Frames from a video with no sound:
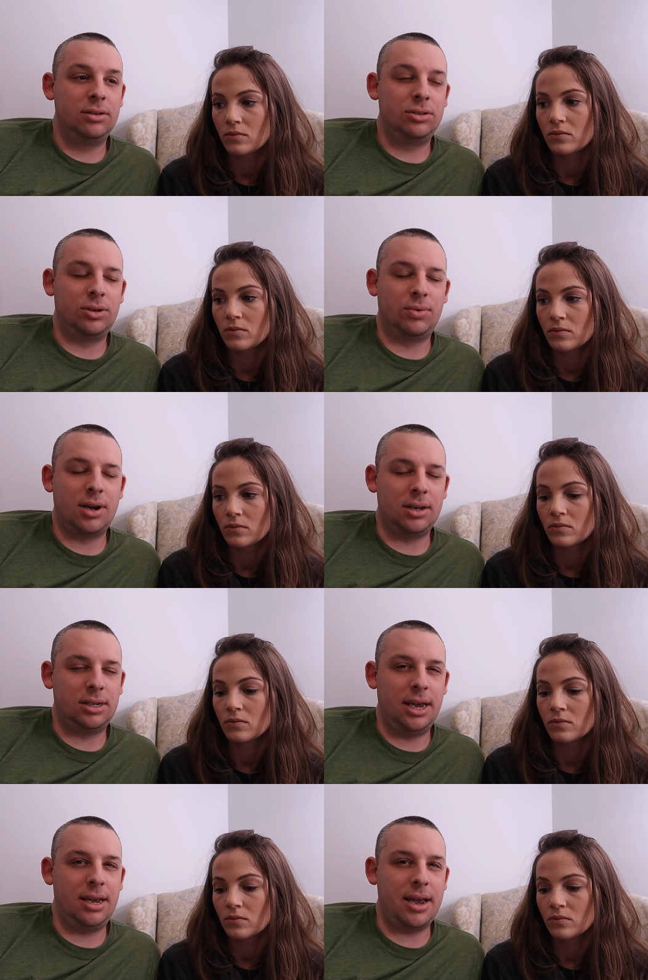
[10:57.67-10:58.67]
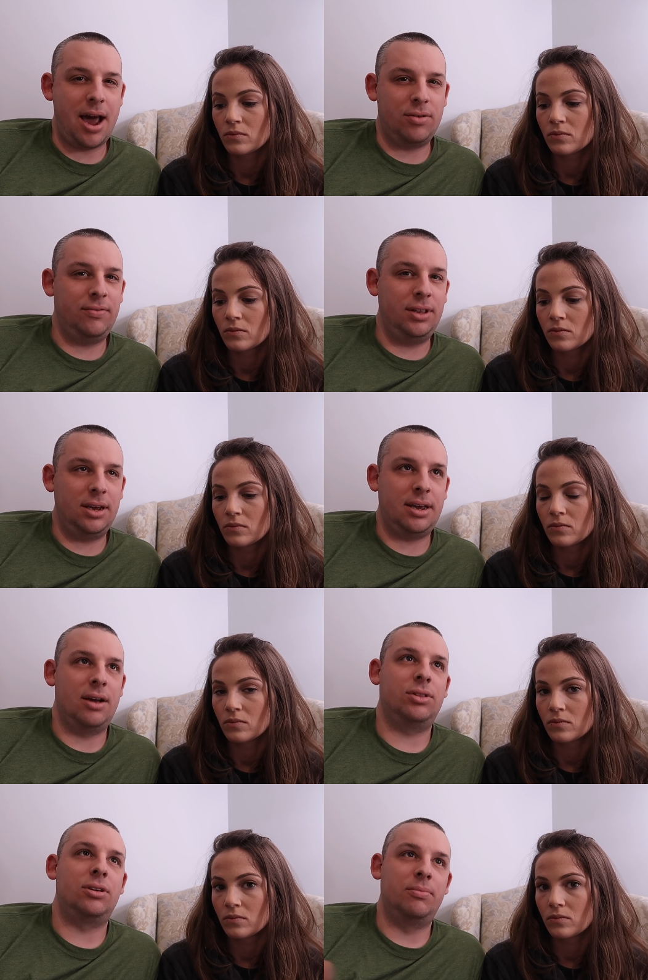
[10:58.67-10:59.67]
Speaker 1: so we're not taking out of the
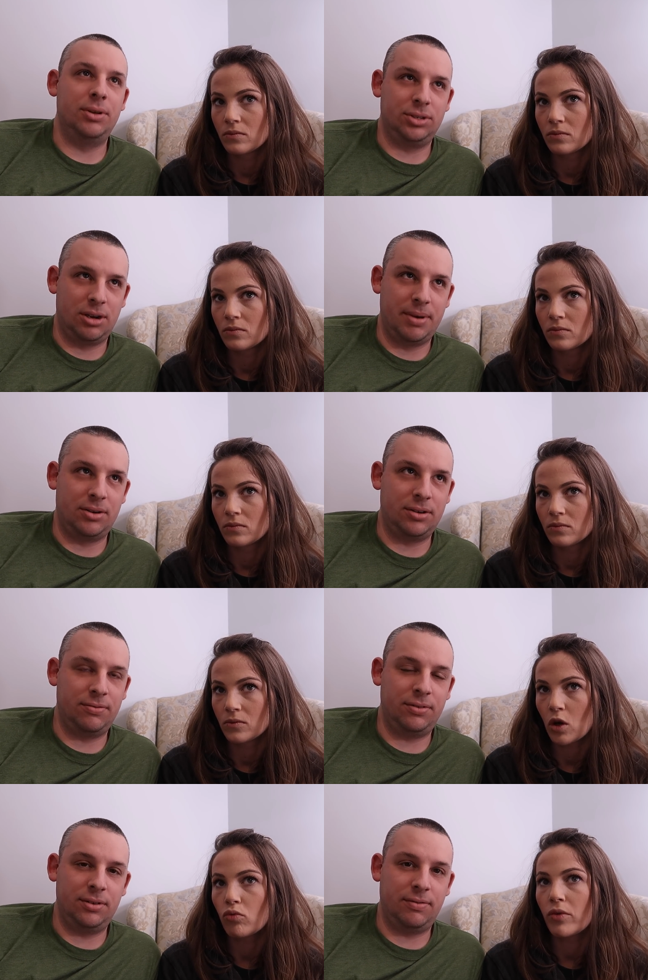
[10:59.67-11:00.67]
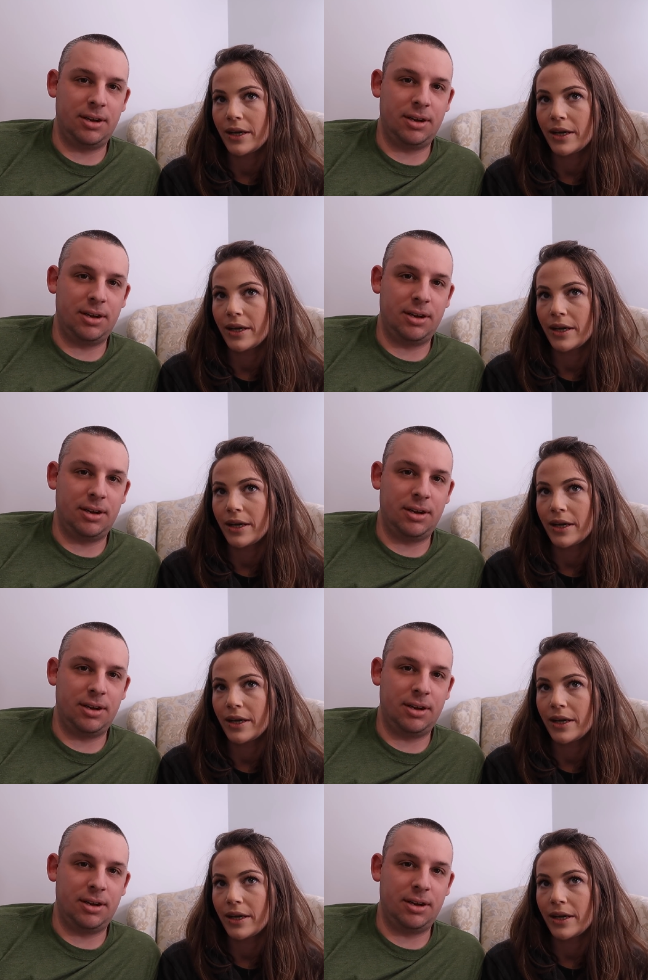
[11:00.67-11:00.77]
account that our bills come out of, if